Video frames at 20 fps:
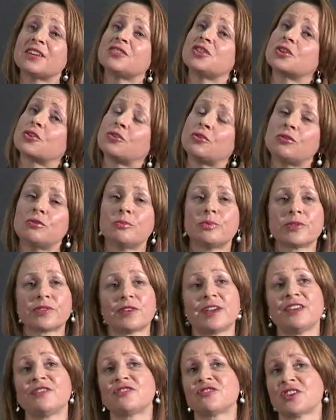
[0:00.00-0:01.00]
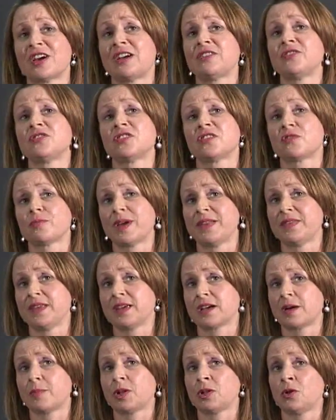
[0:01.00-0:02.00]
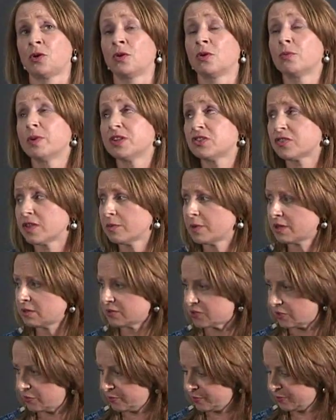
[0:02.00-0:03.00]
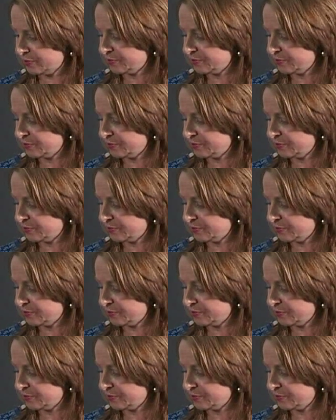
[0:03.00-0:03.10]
and to cope with life's challenges when they come along, which they will do.